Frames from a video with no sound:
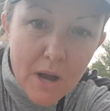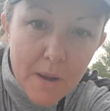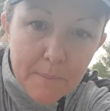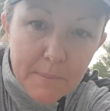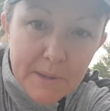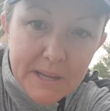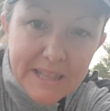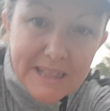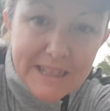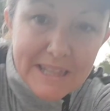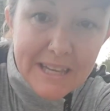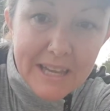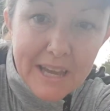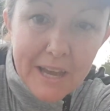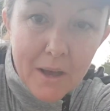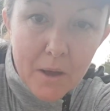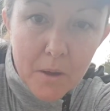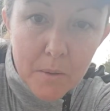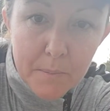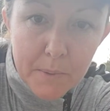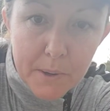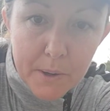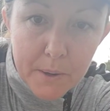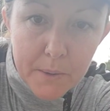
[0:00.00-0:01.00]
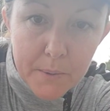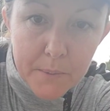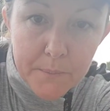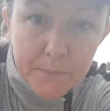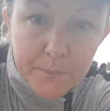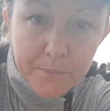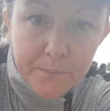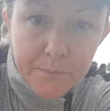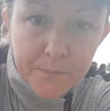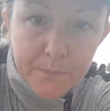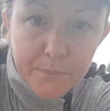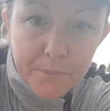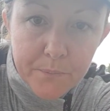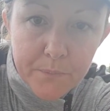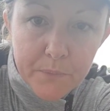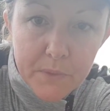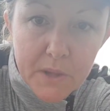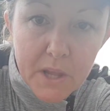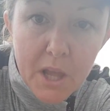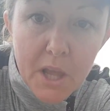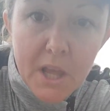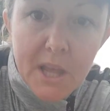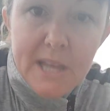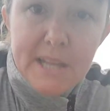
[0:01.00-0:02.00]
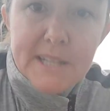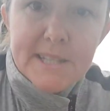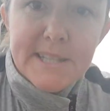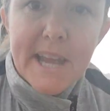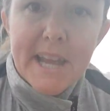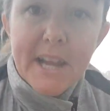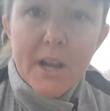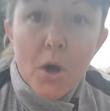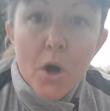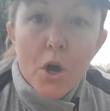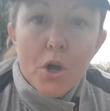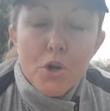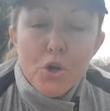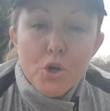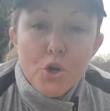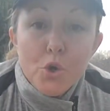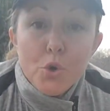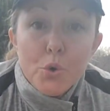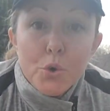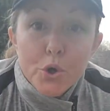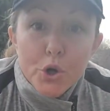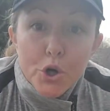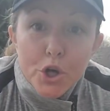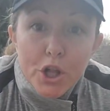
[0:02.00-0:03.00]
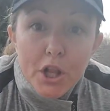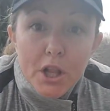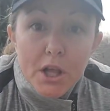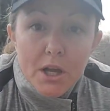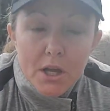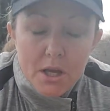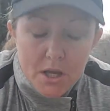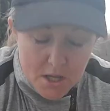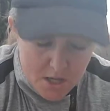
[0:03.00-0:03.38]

Dropping the elbow. Take a noodle,